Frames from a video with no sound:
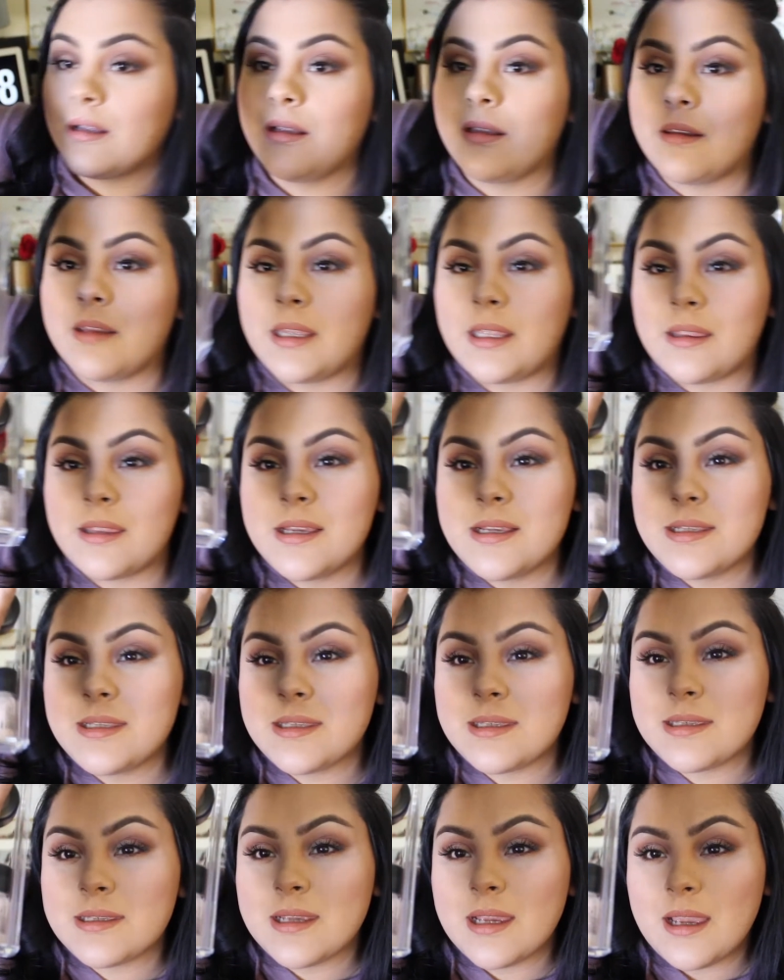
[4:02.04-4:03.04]
like
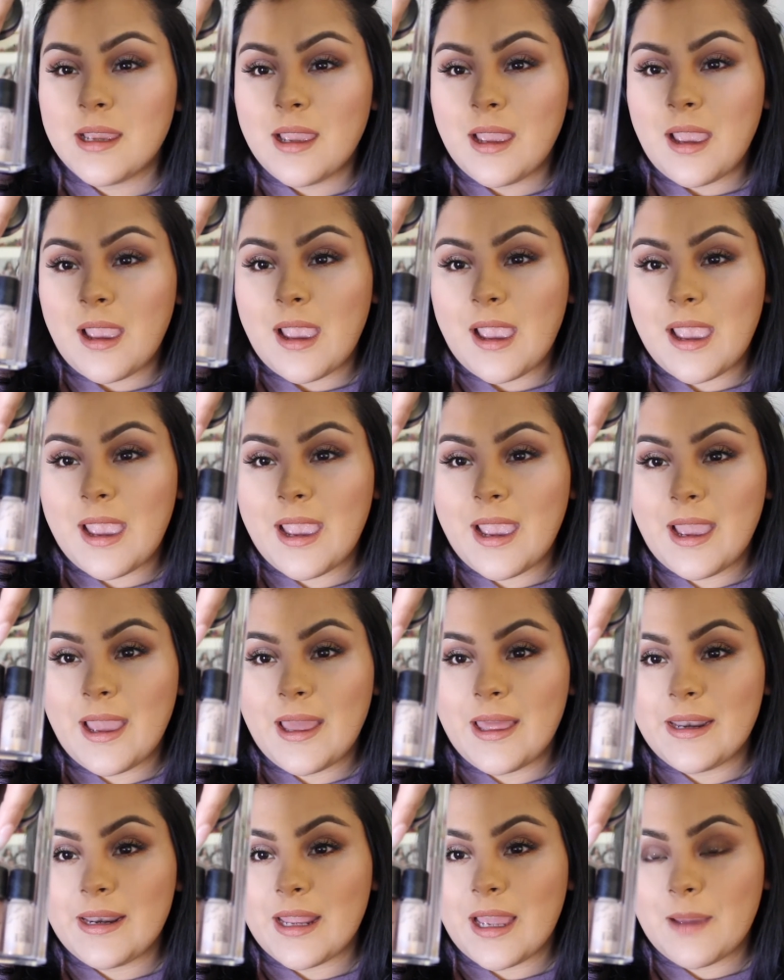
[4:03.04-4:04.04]
this,
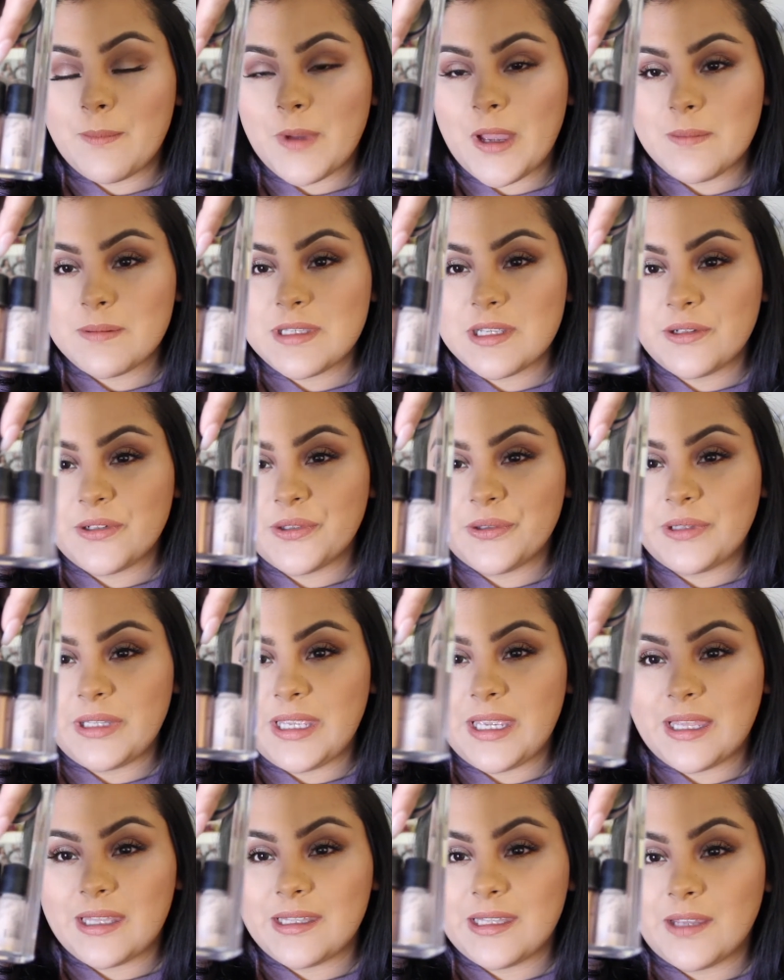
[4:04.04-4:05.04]
and I'm
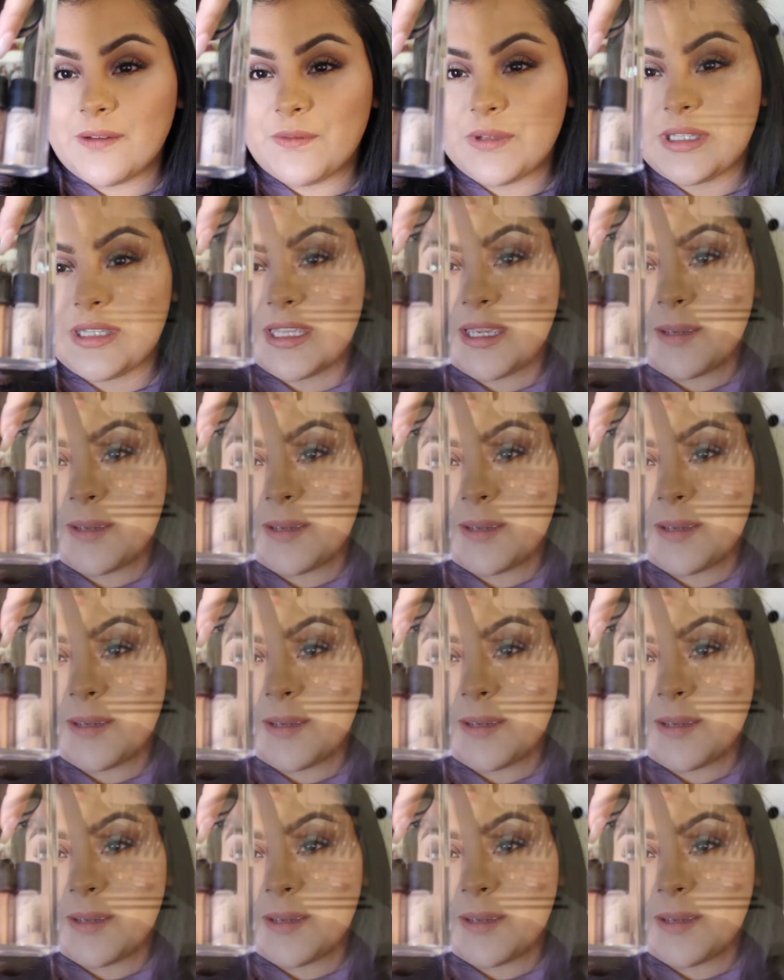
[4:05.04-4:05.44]
absolutely in love with